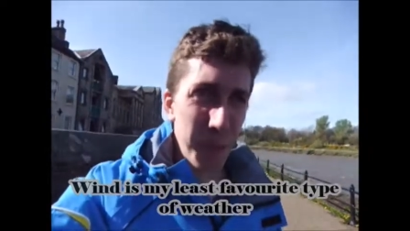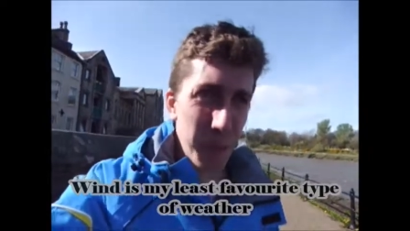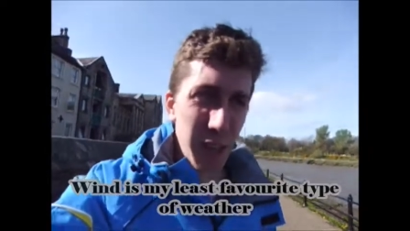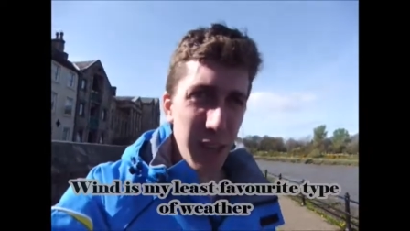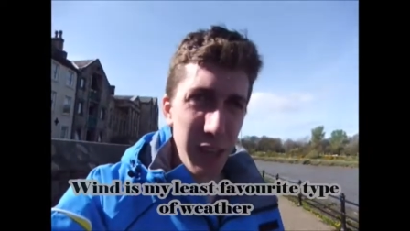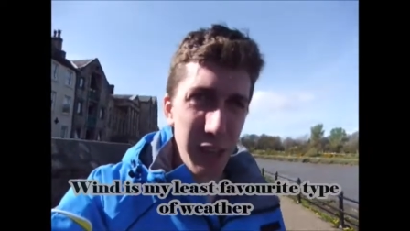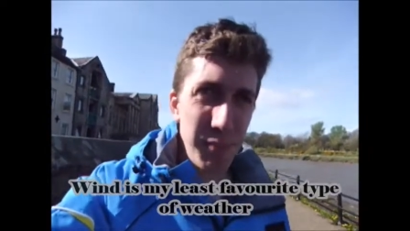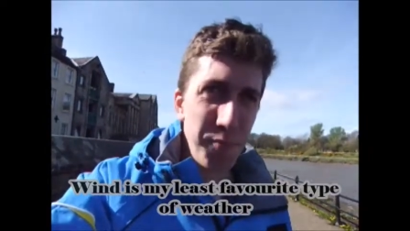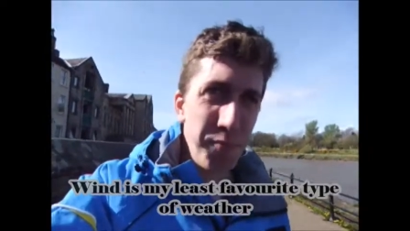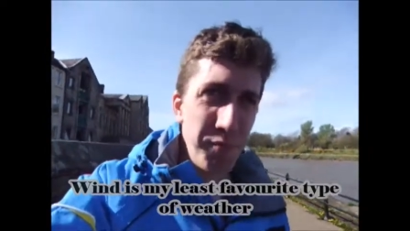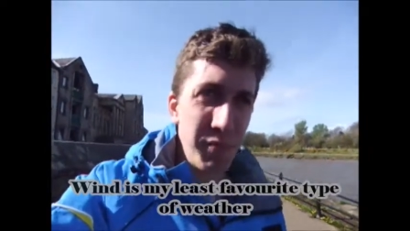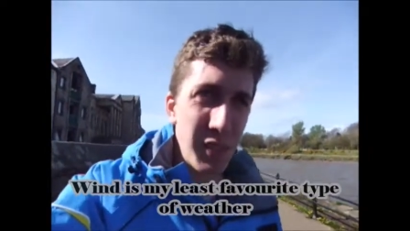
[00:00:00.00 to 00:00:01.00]

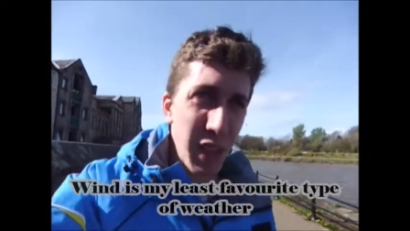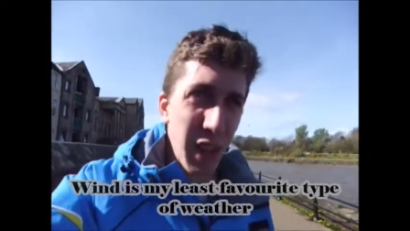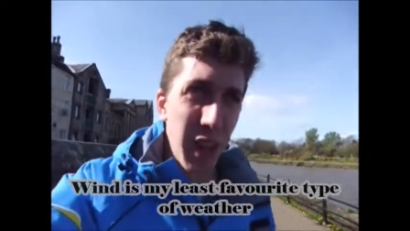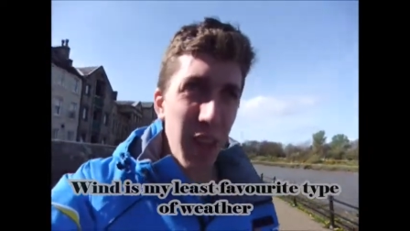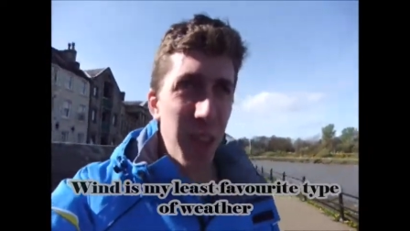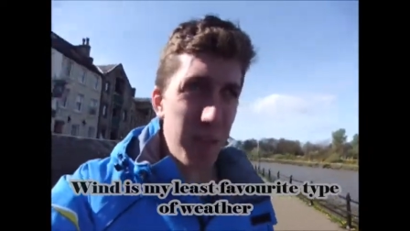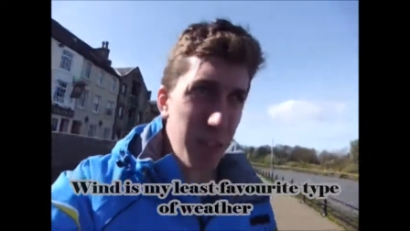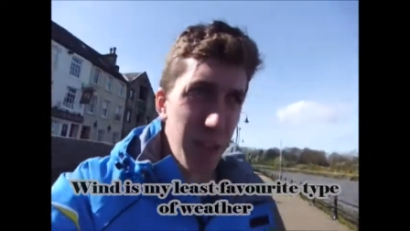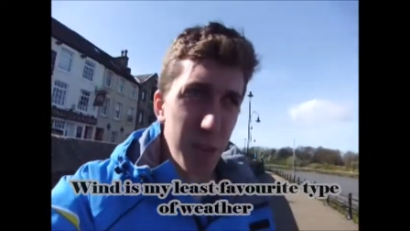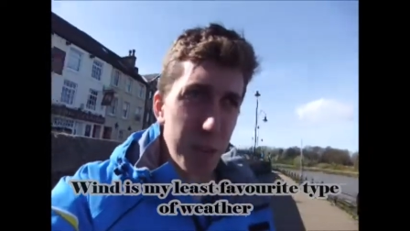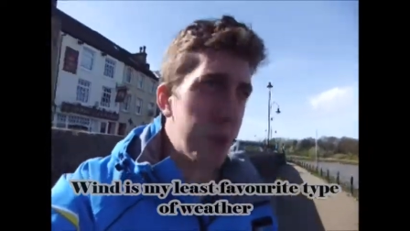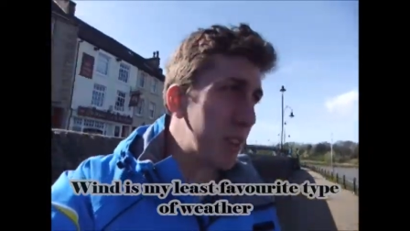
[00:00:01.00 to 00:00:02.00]
The video
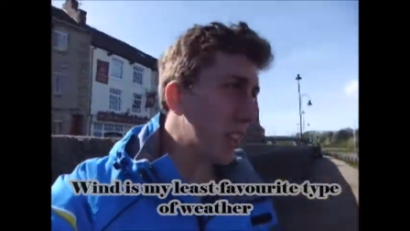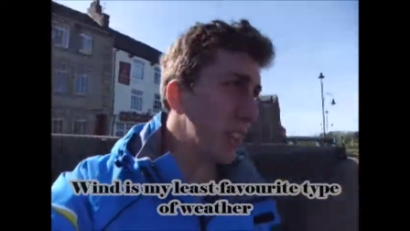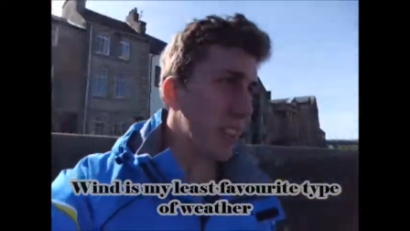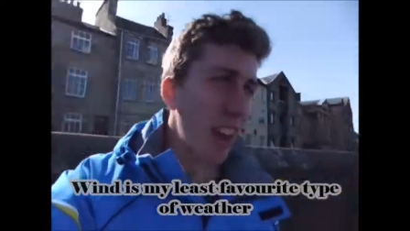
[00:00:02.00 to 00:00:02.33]
was pretty good.